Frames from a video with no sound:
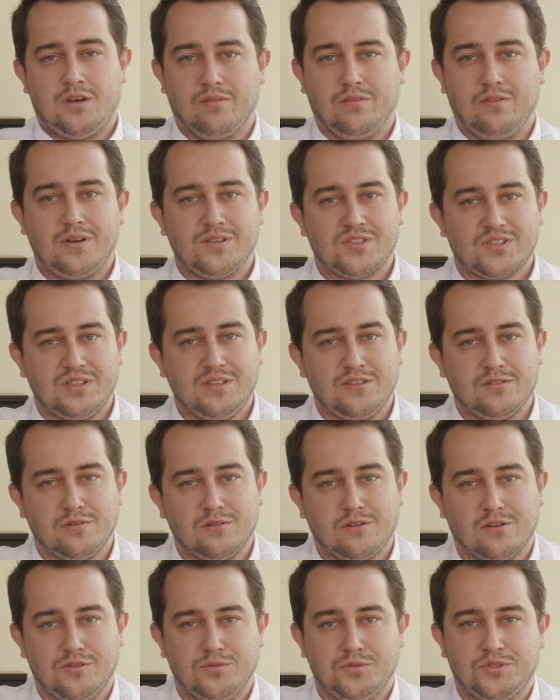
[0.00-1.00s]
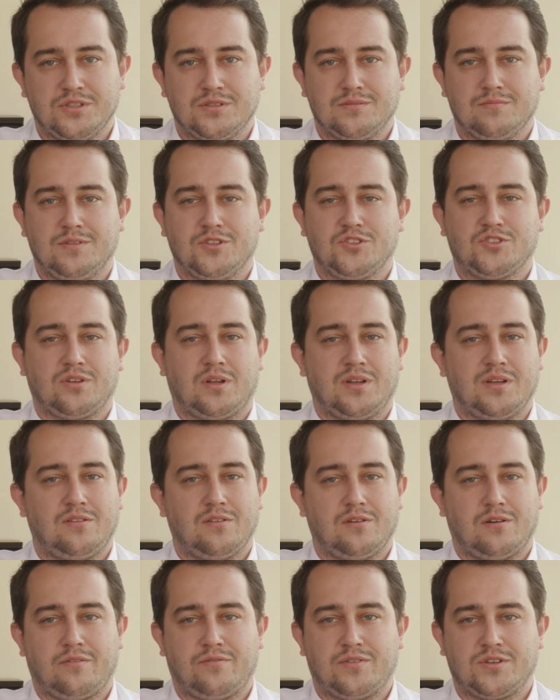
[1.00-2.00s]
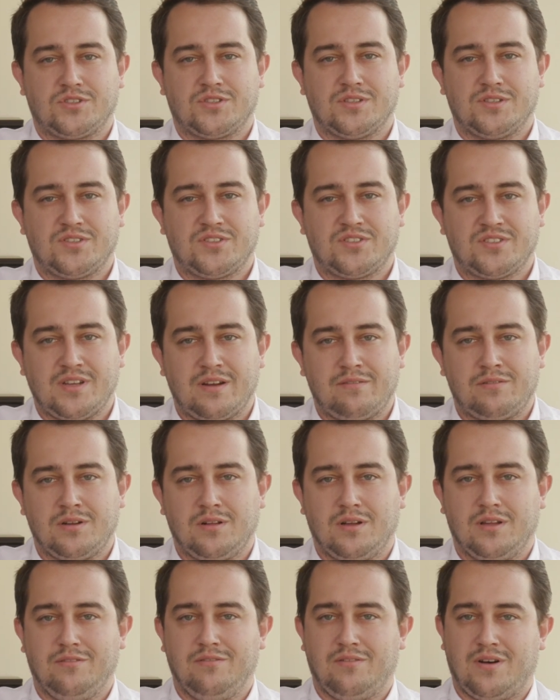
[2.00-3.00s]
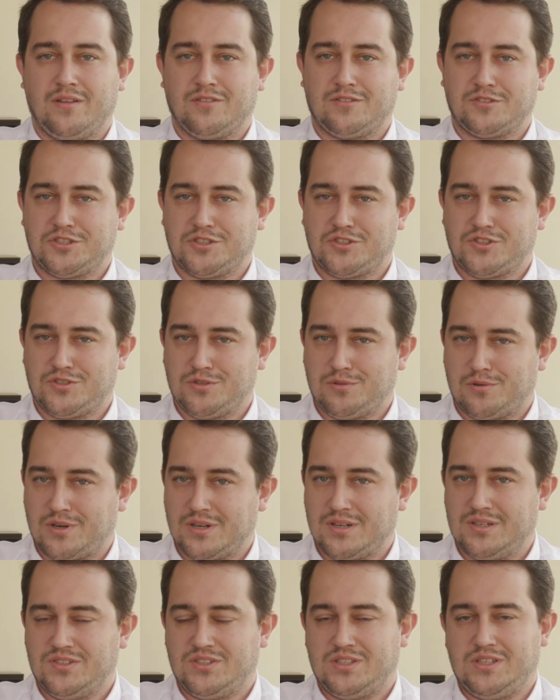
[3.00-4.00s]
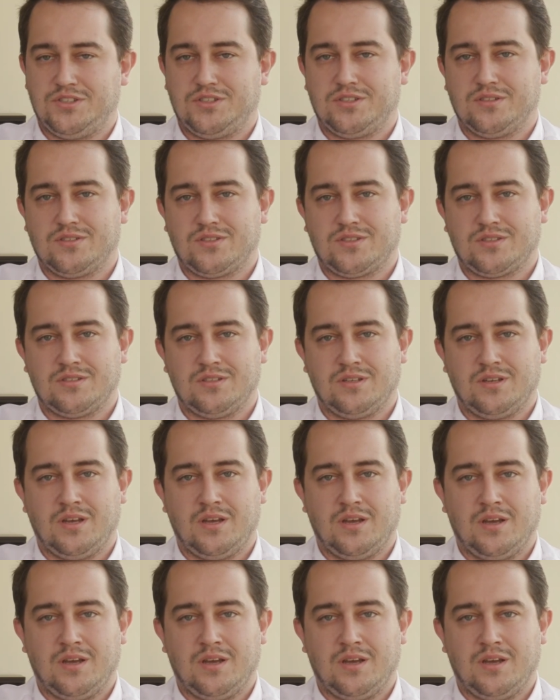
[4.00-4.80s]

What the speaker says: Thus, in conclusion, Solid offers several advantages to organizations.